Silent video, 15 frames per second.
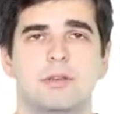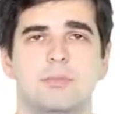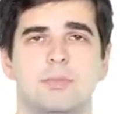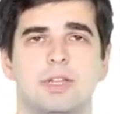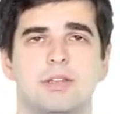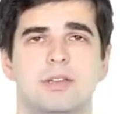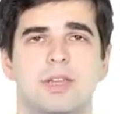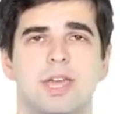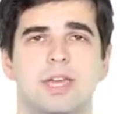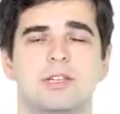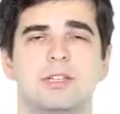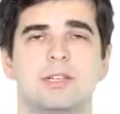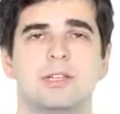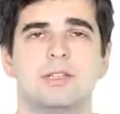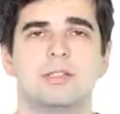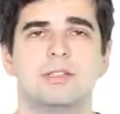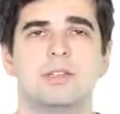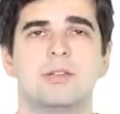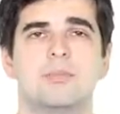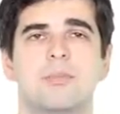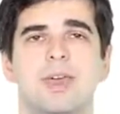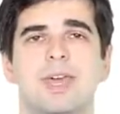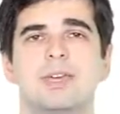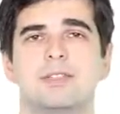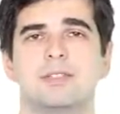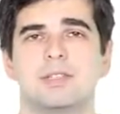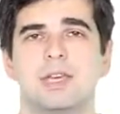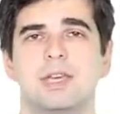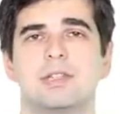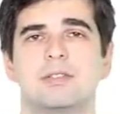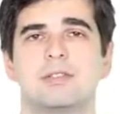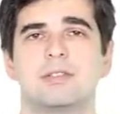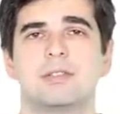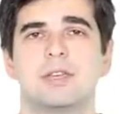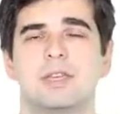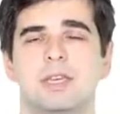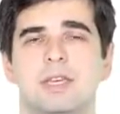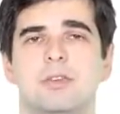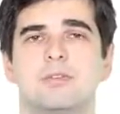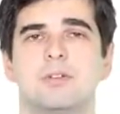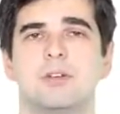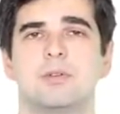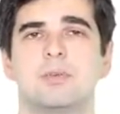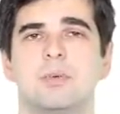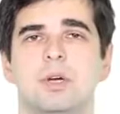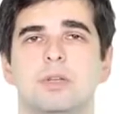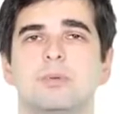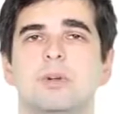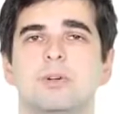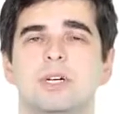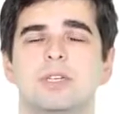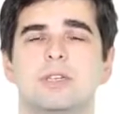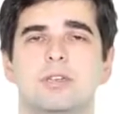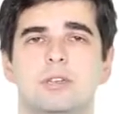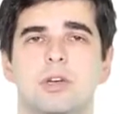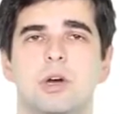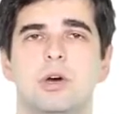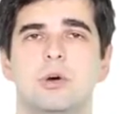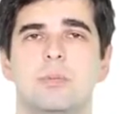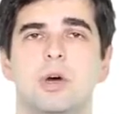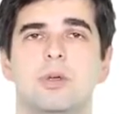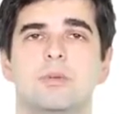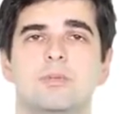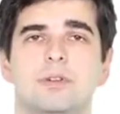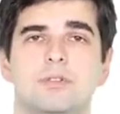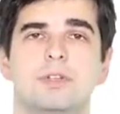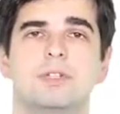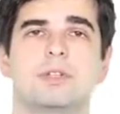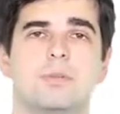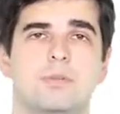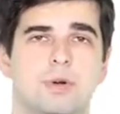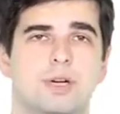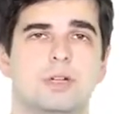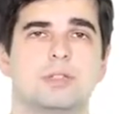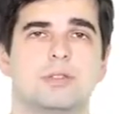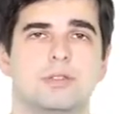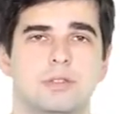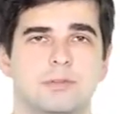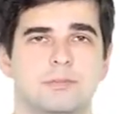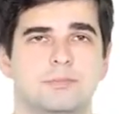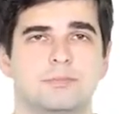but it actually didn't make sense given what we already know about the previous comparisons?